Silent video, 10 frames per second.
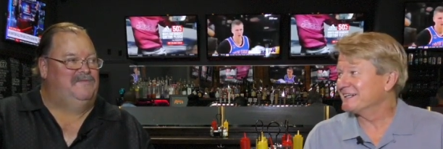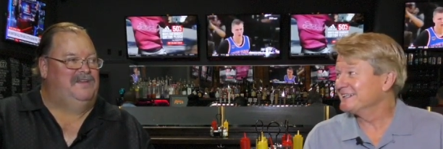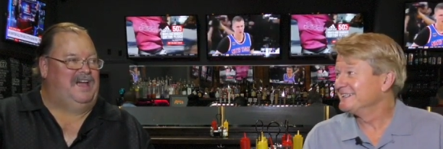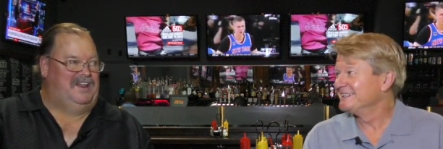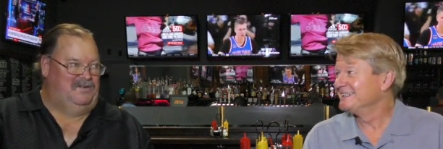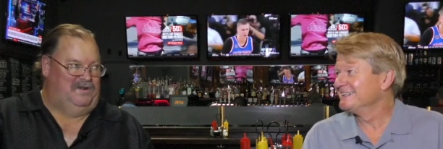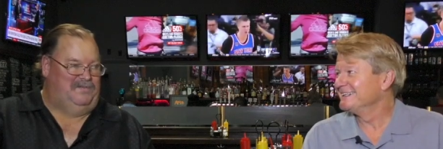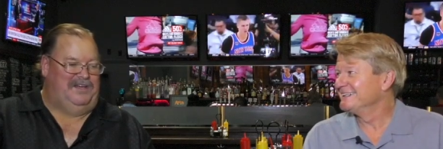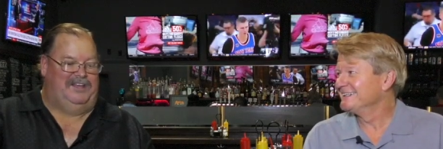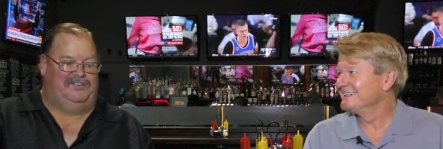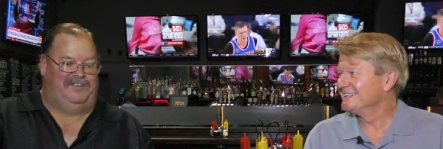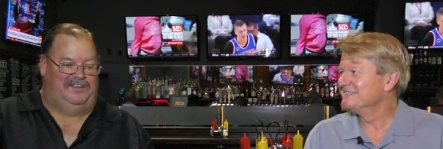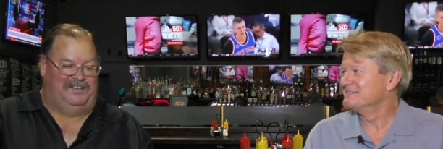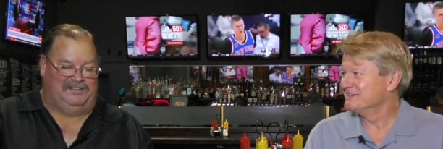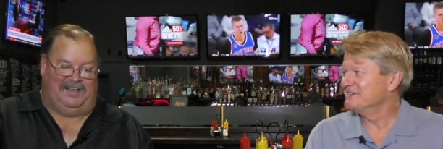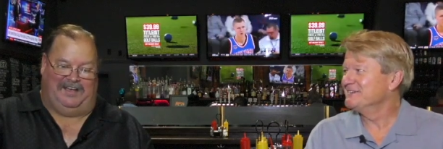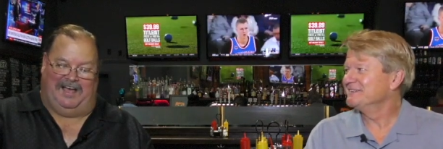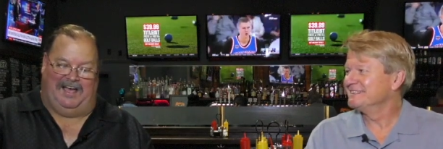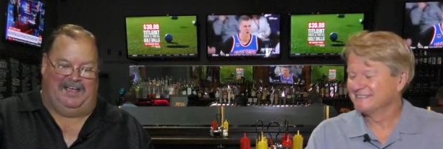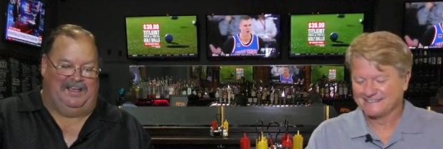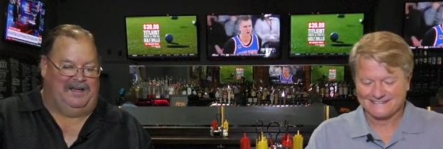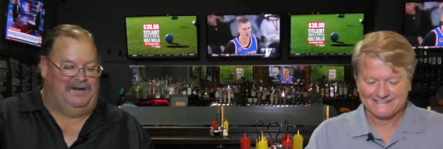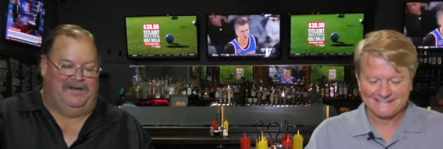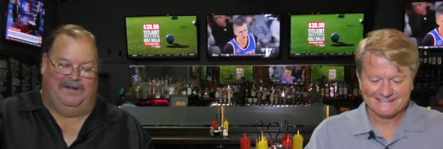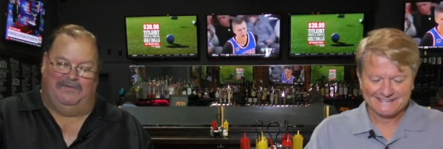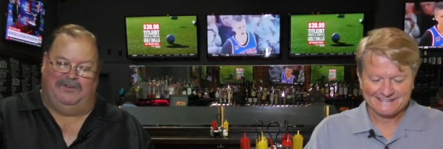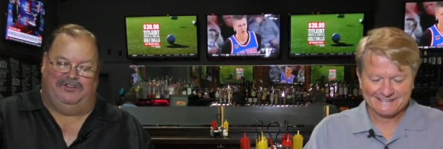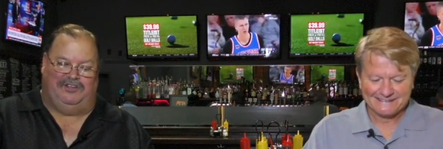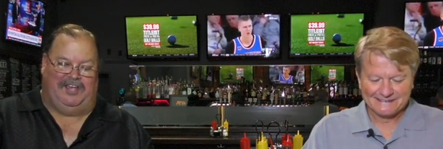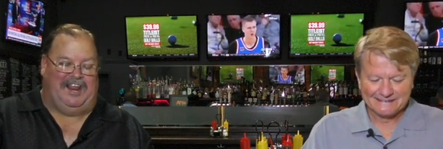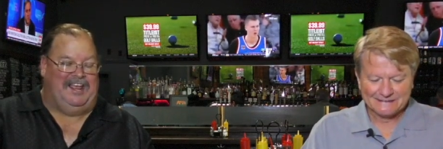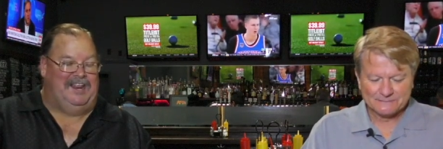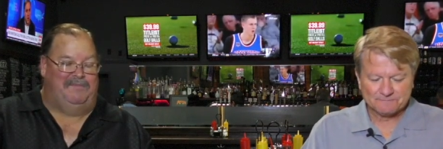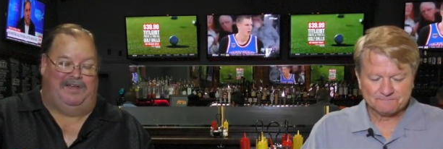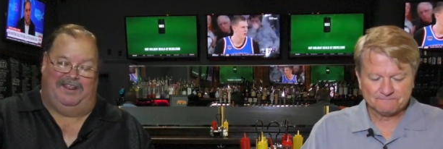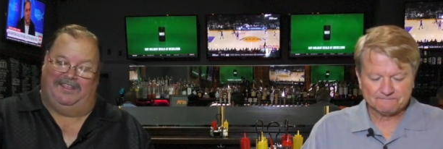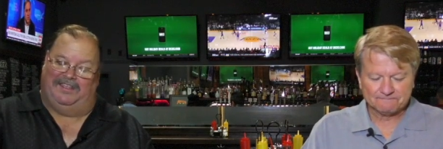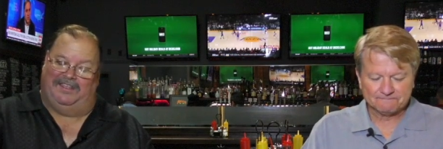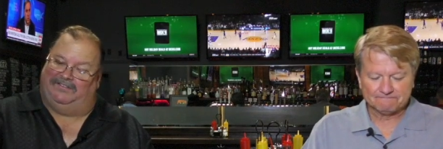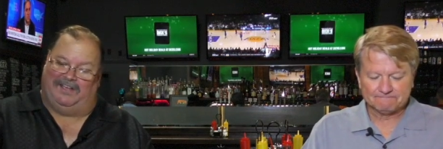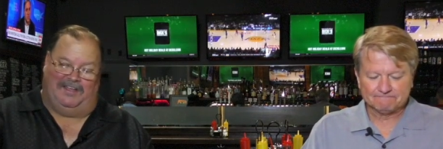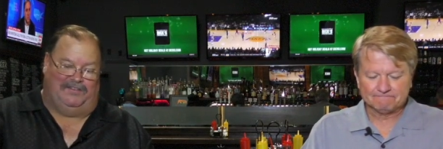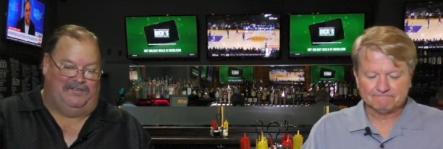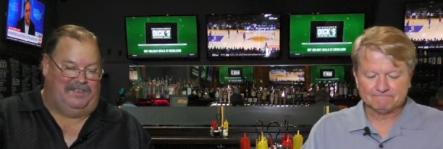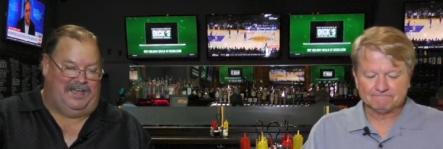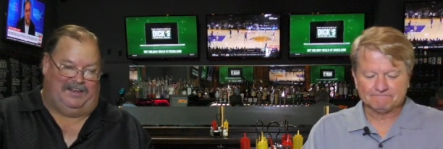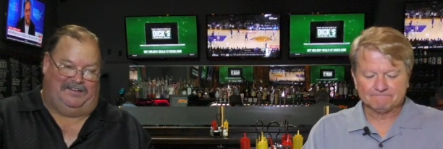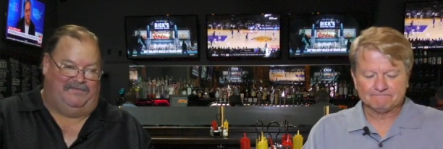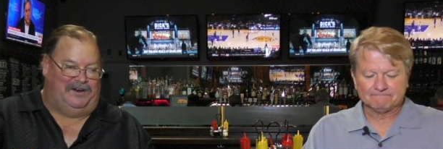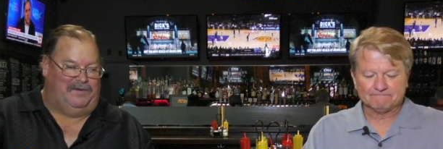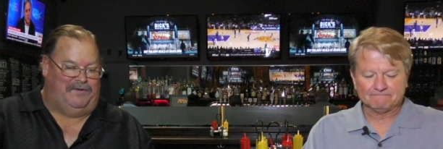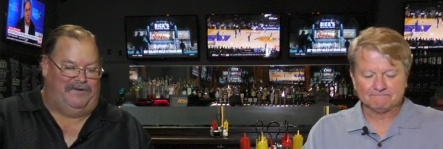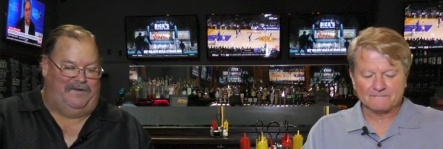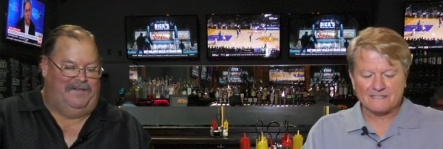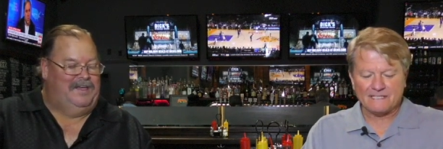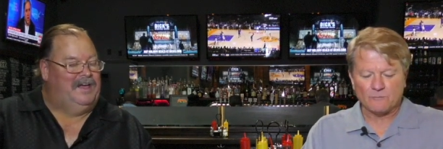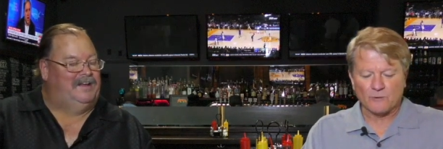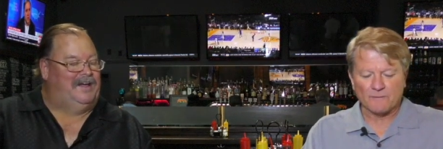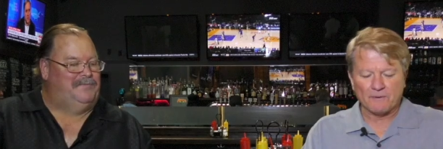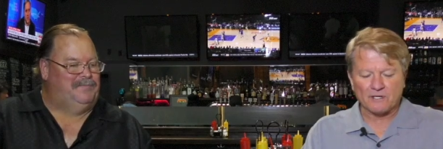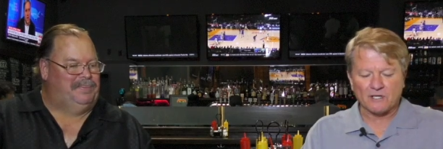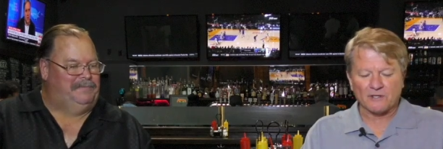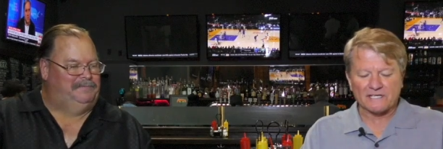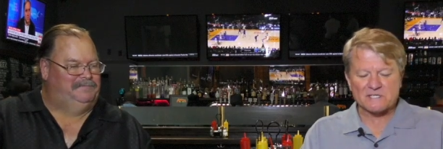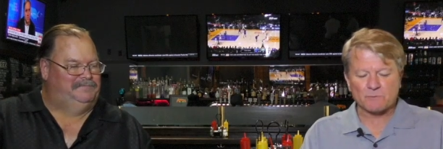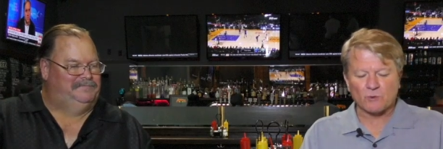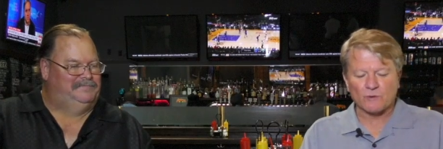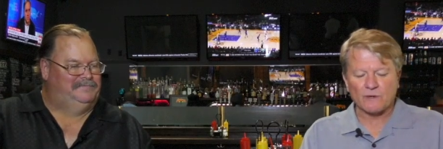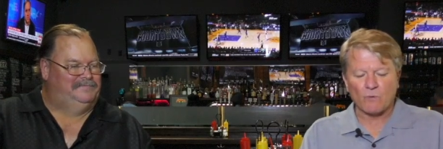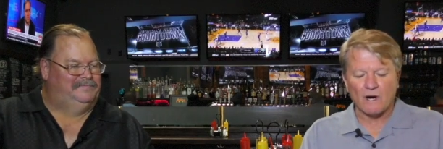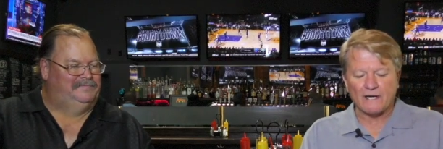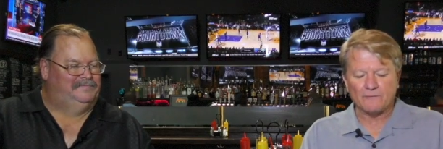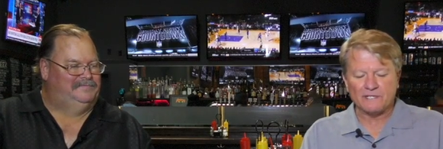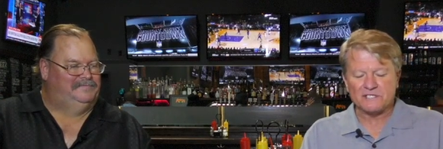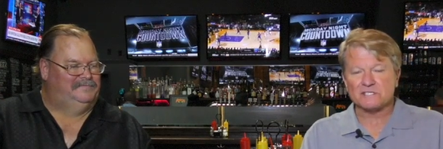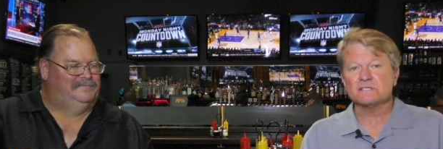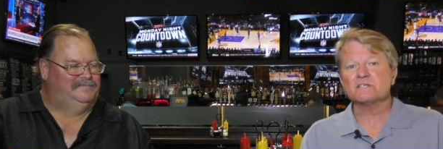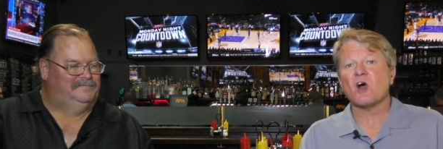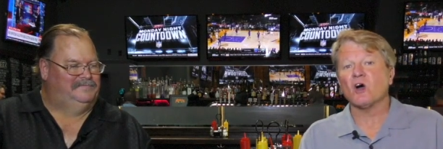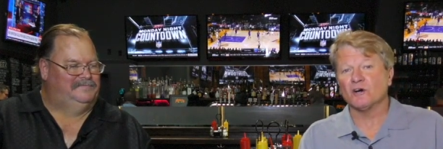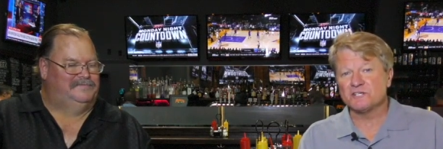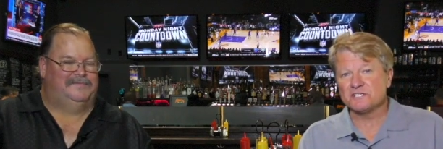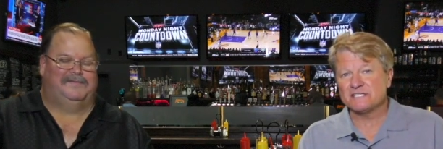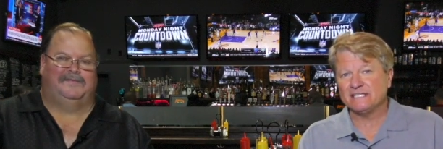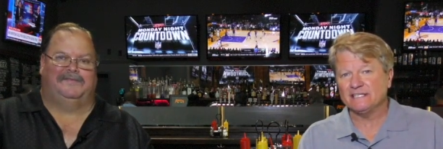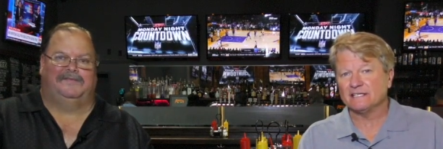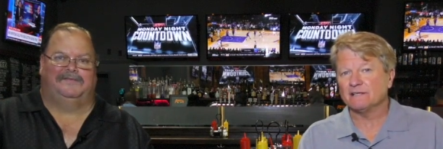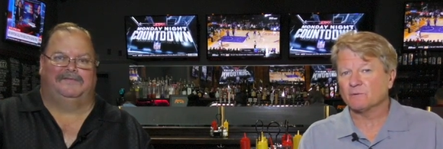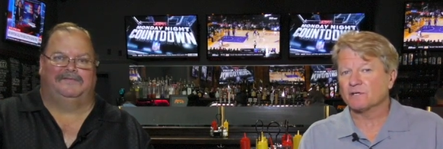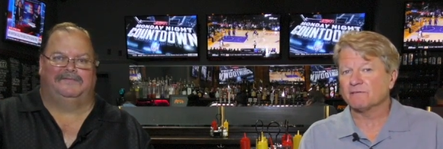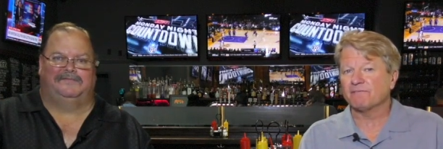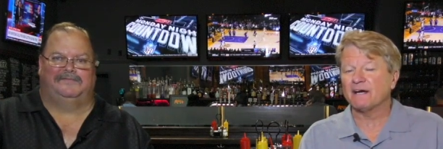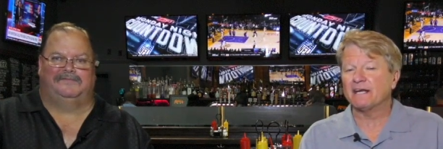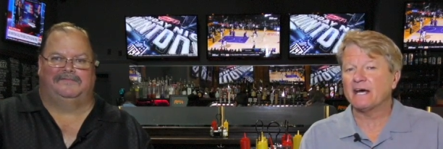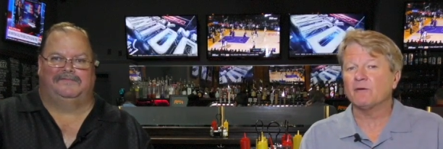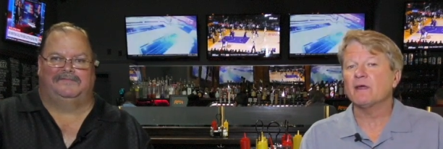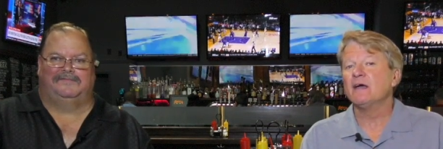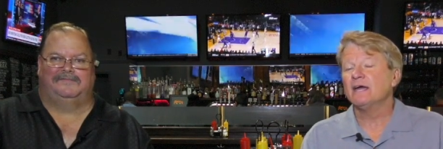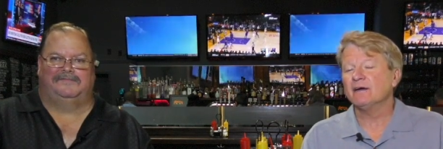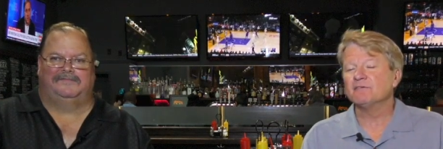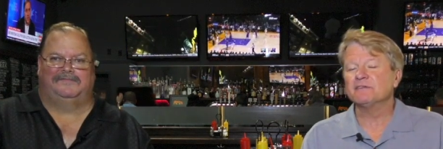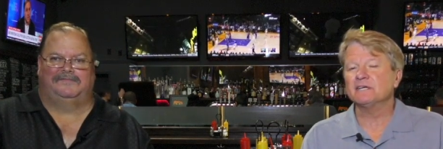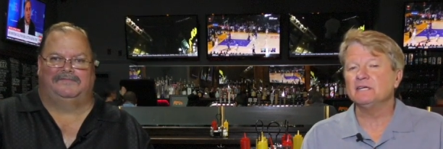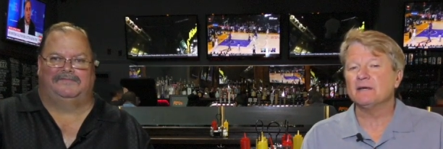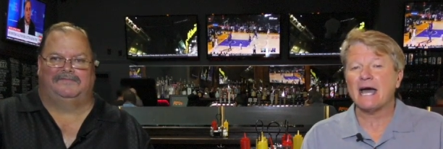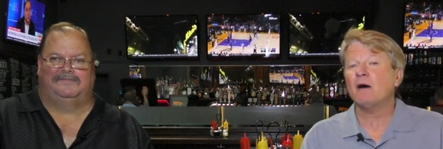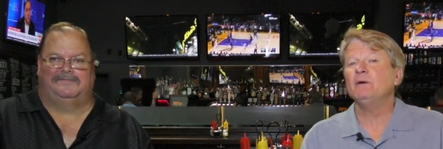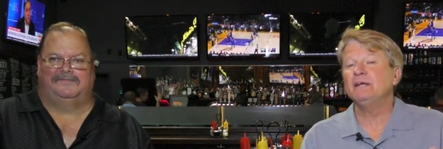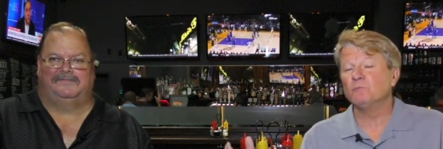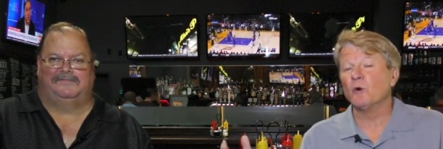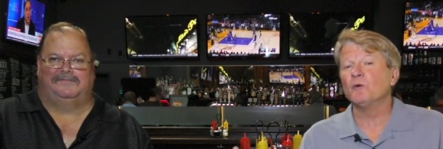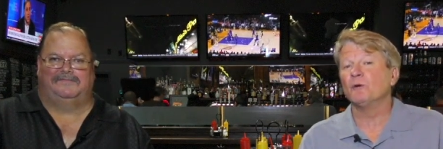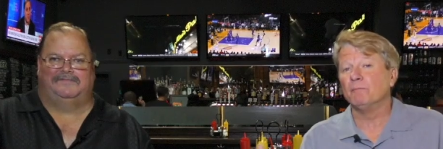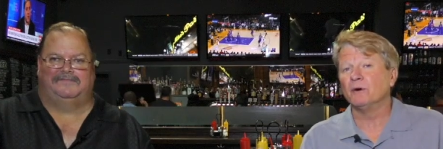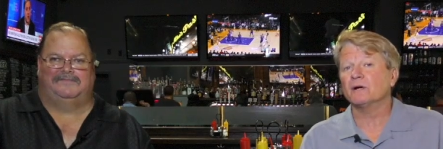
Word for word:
Speaker 1: me, I know what a PhD is. I, I uh, appreciate anybody that's gone through that rigmarole. He wrote okay. a book
Speaker 2: called Exploring Wine Regions, Argentina, and we're going to find out everything he, how he wrote a book